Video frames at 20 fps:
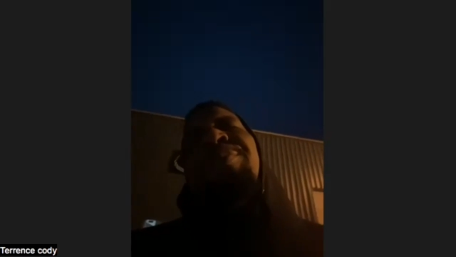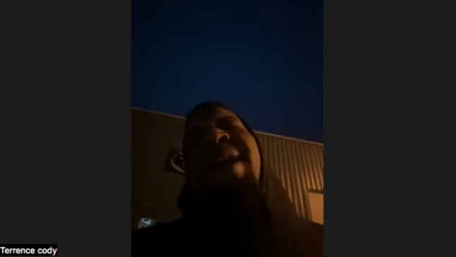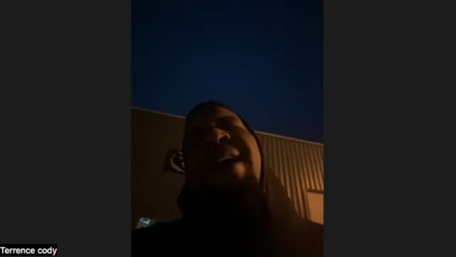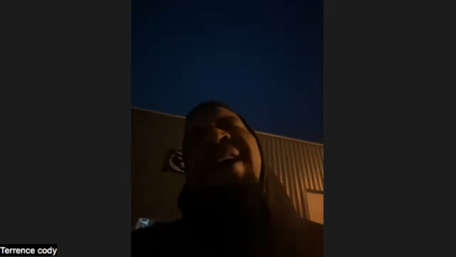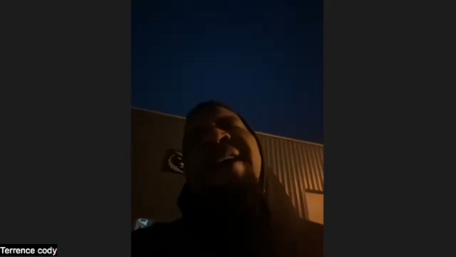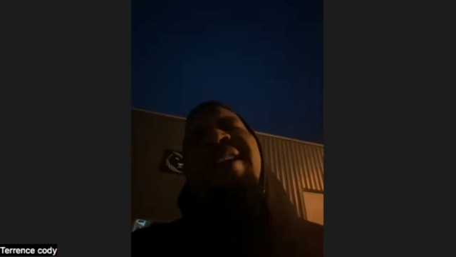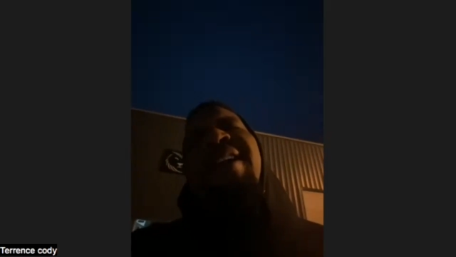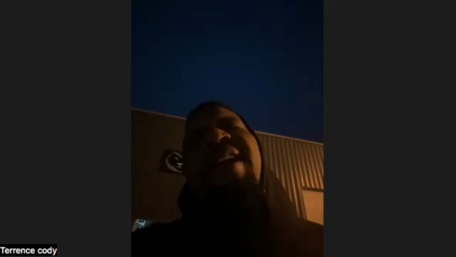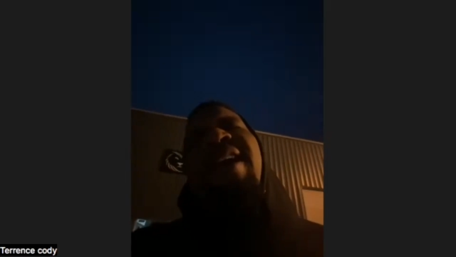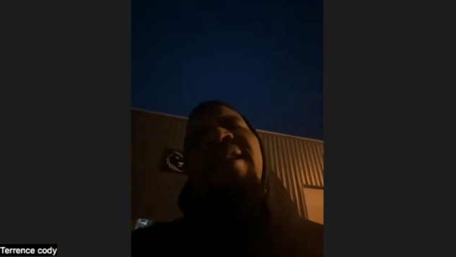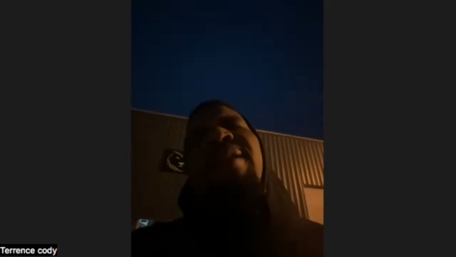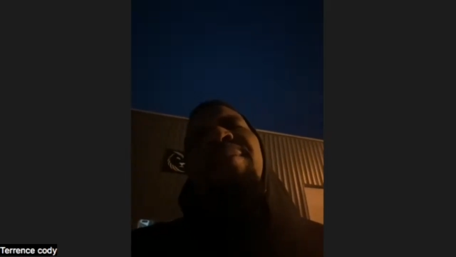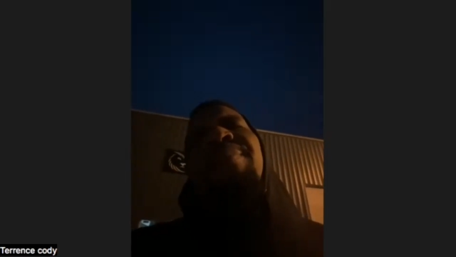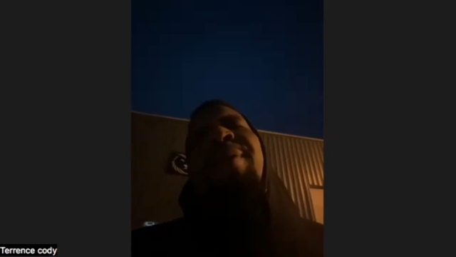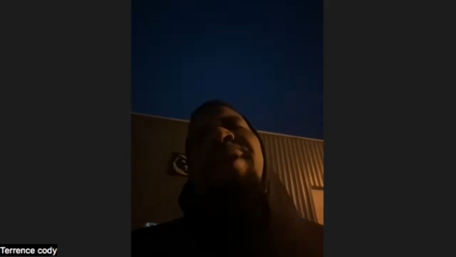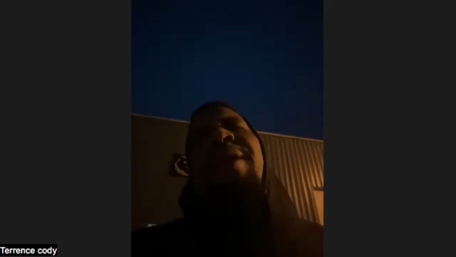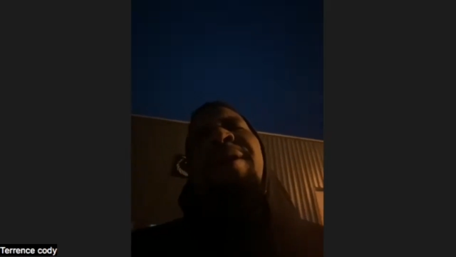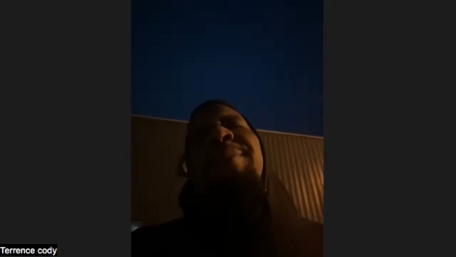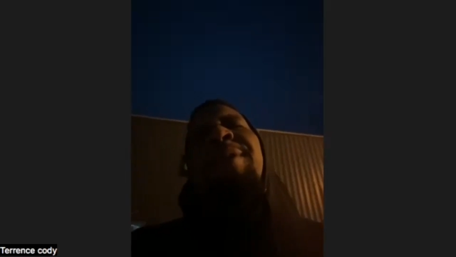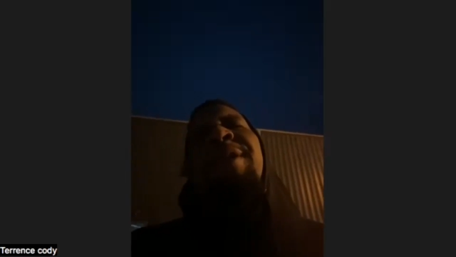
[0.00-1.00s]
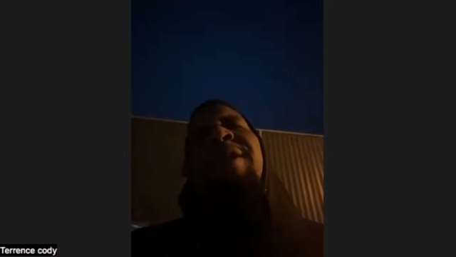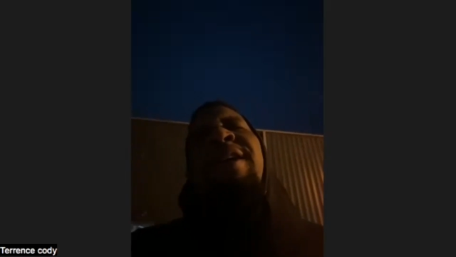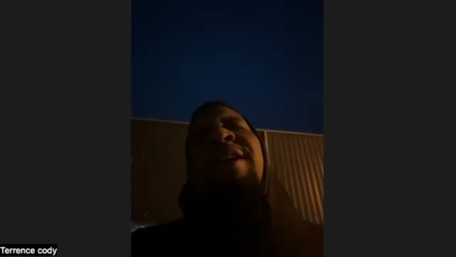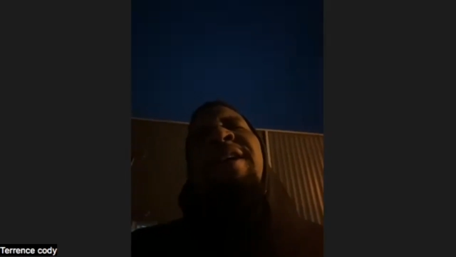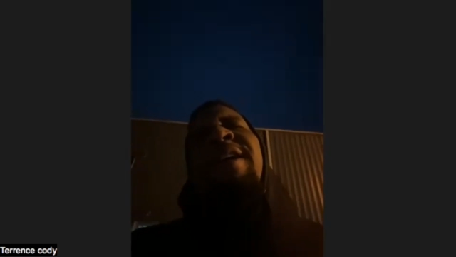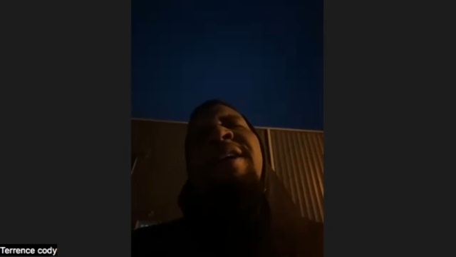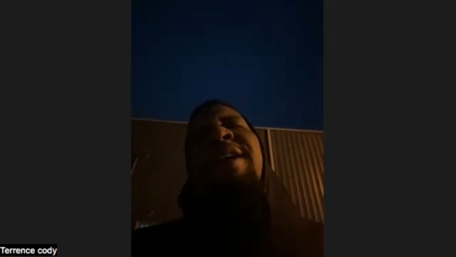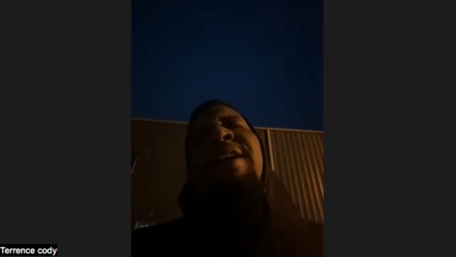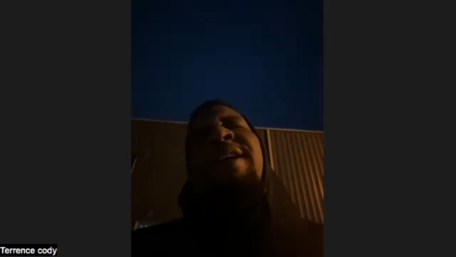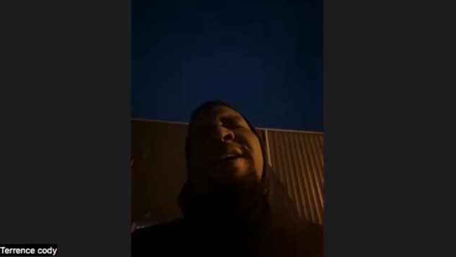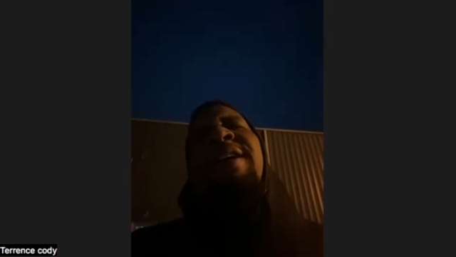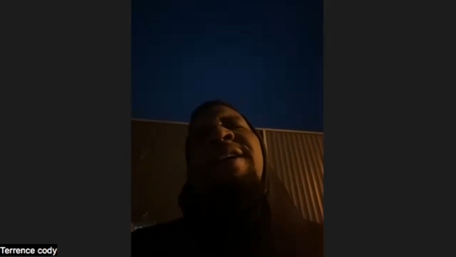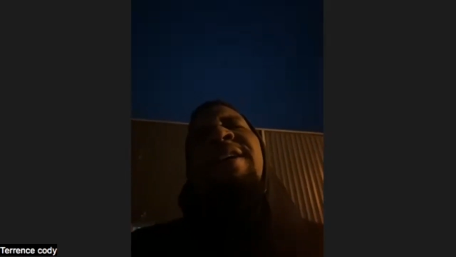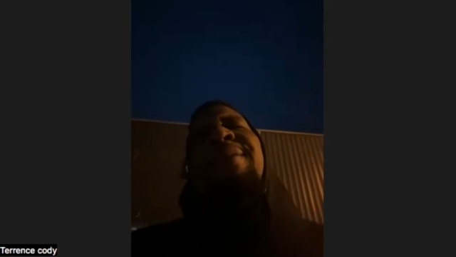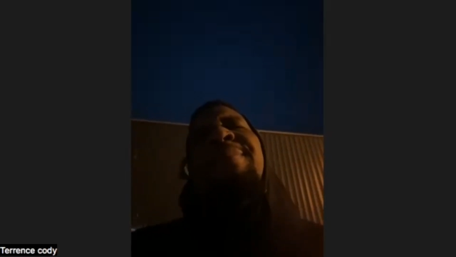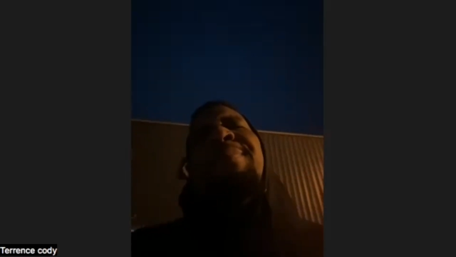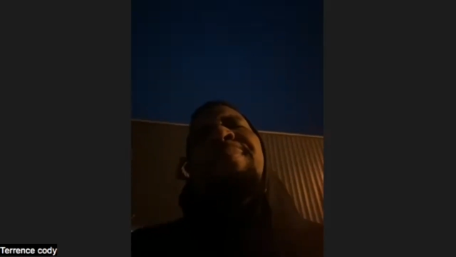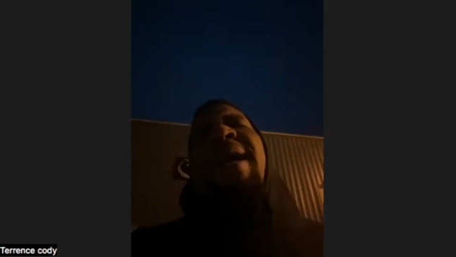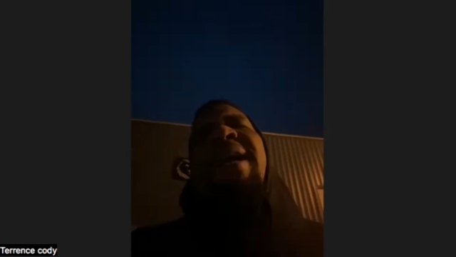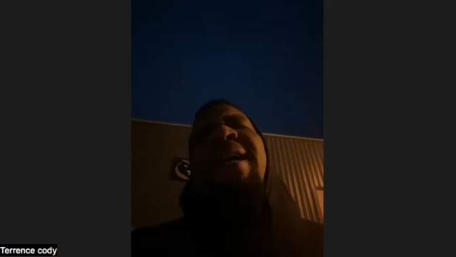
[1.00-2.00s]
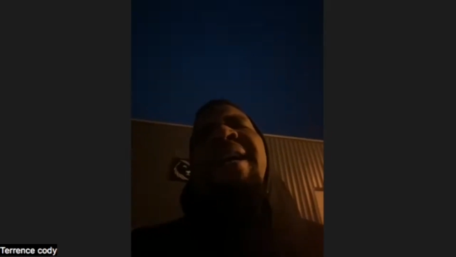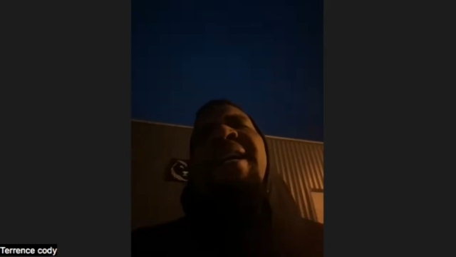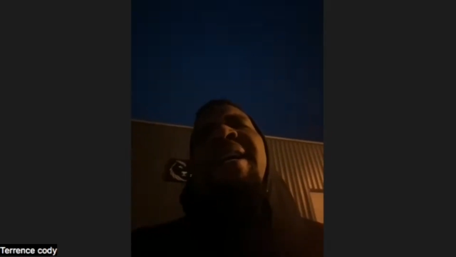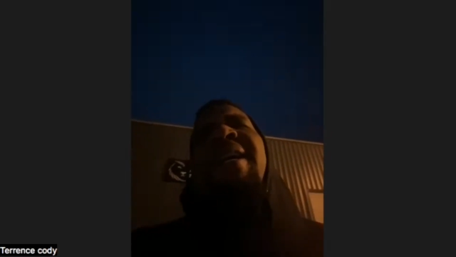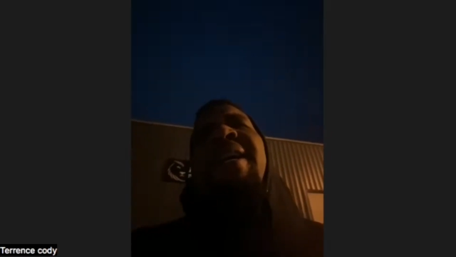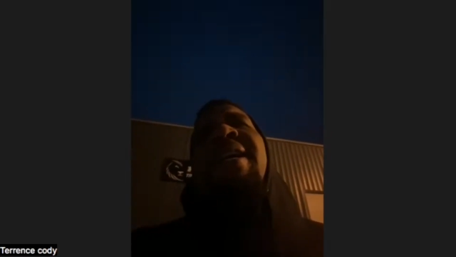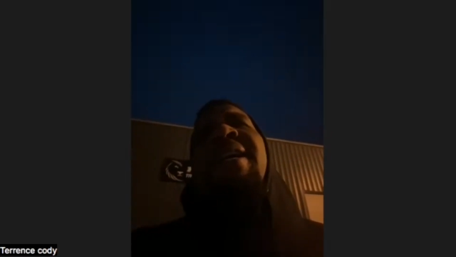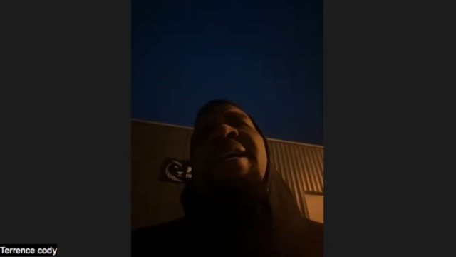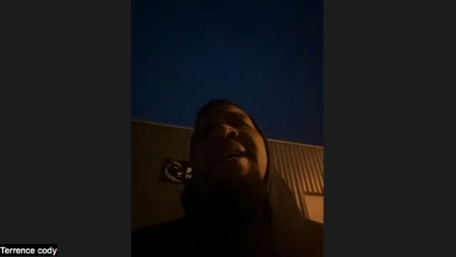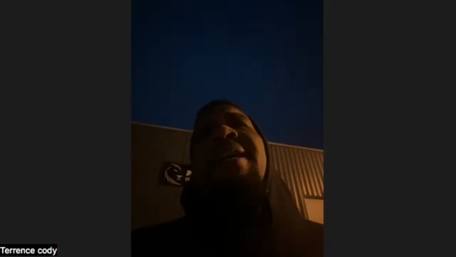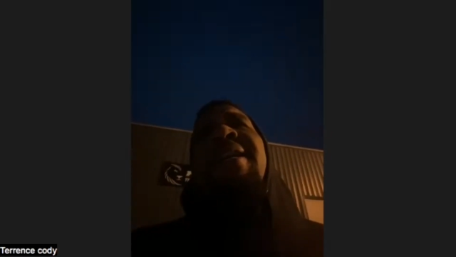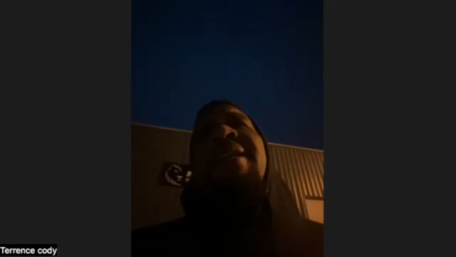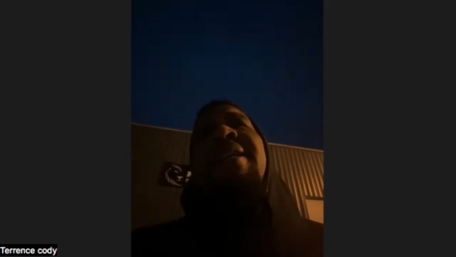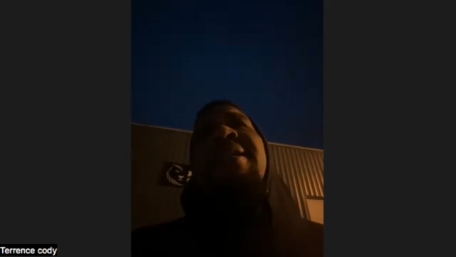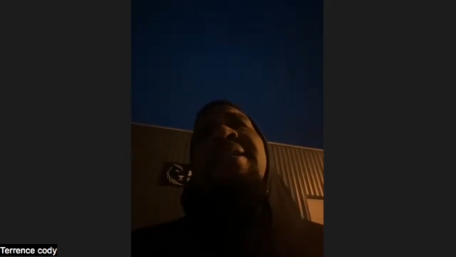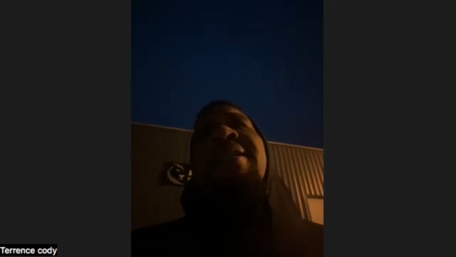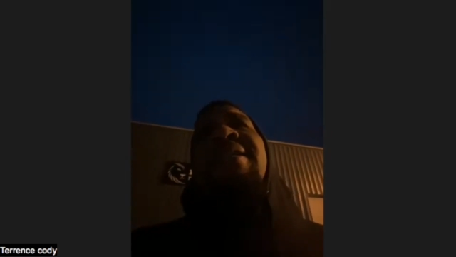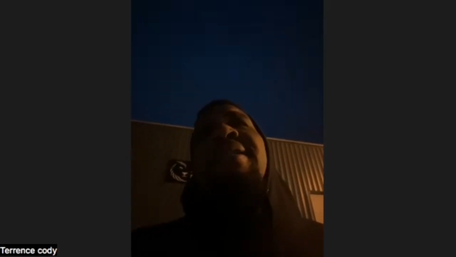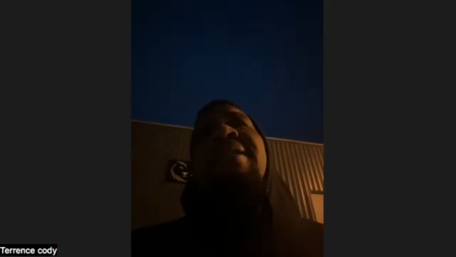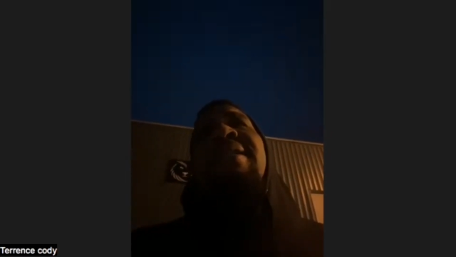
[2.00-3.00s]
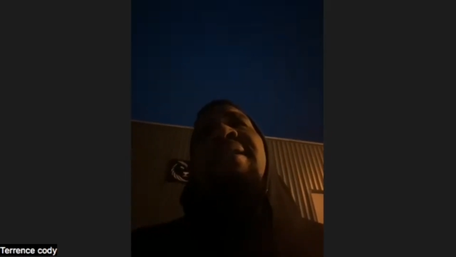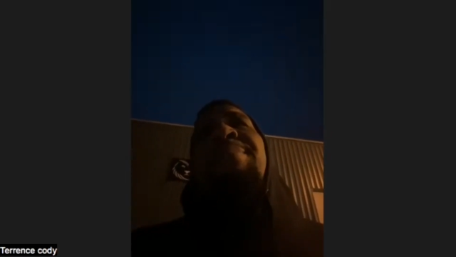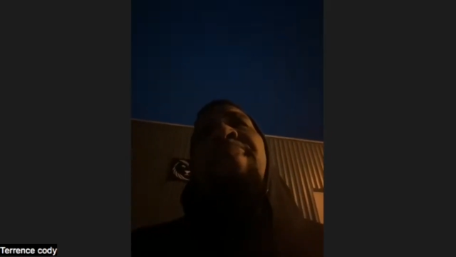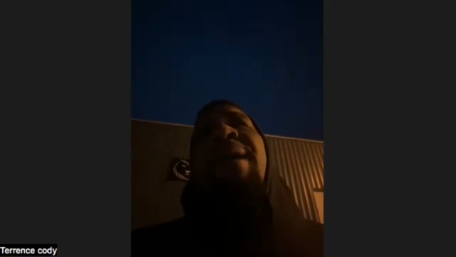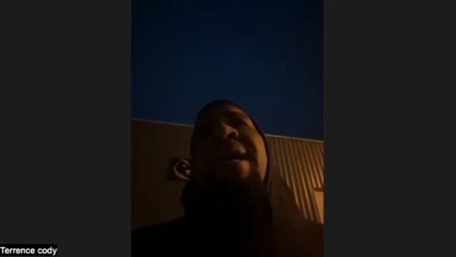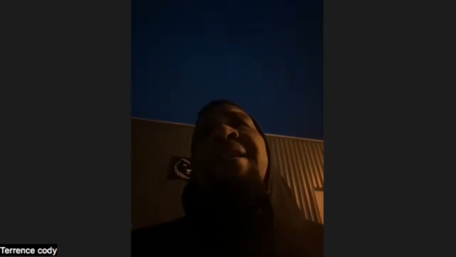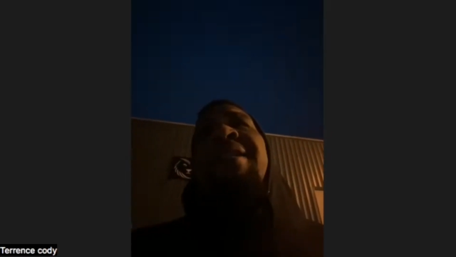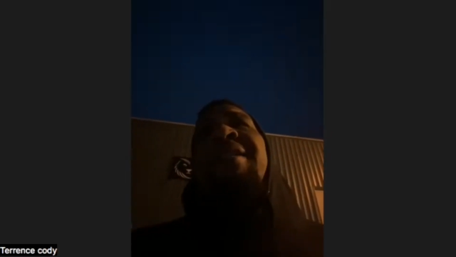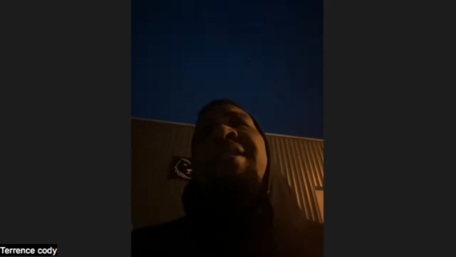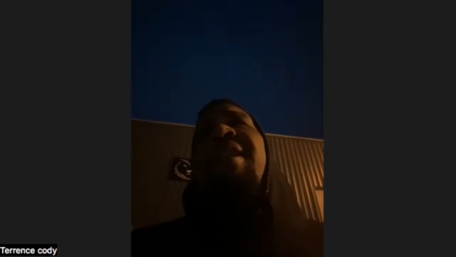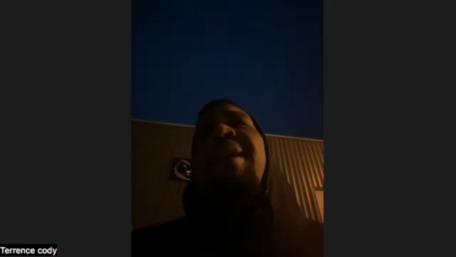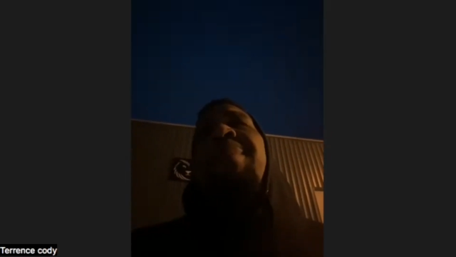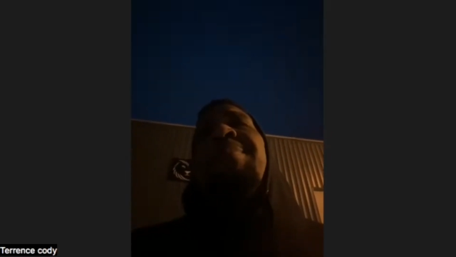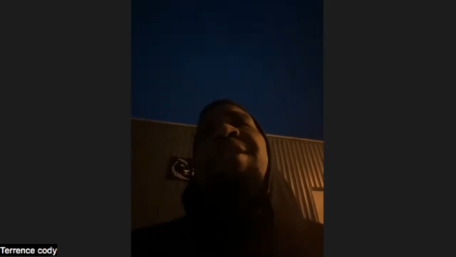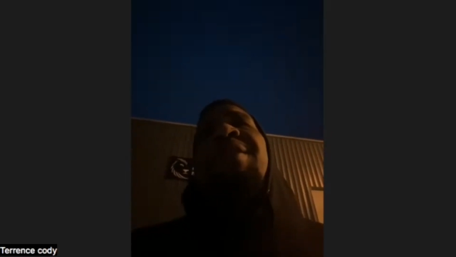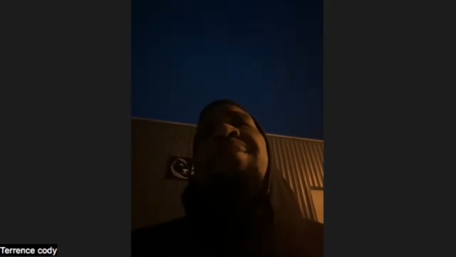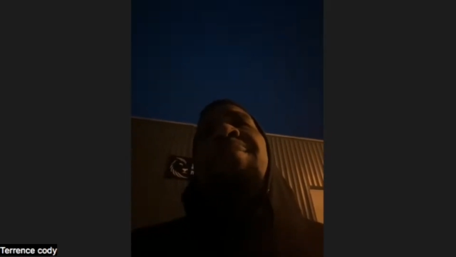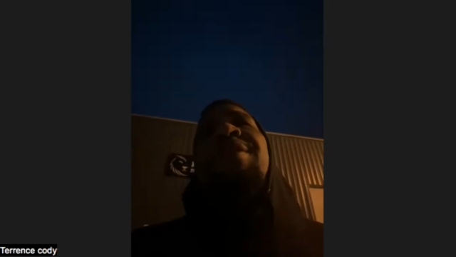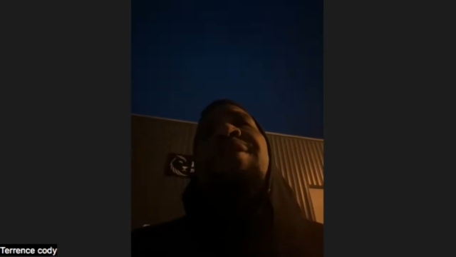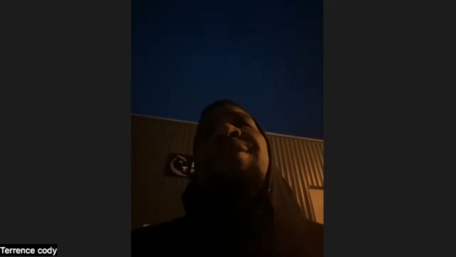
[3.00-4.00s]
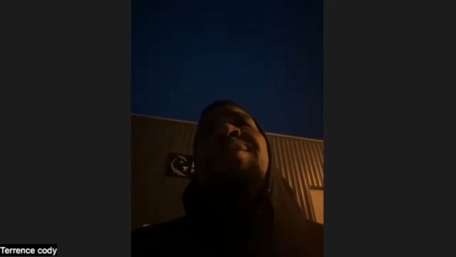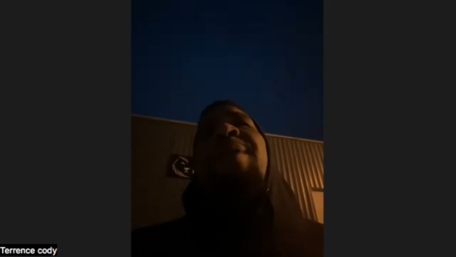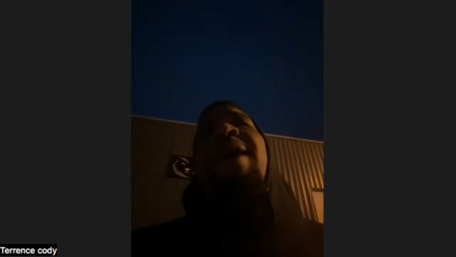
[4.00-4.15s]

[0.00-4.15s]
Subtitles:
Nobody's mouth can be seen.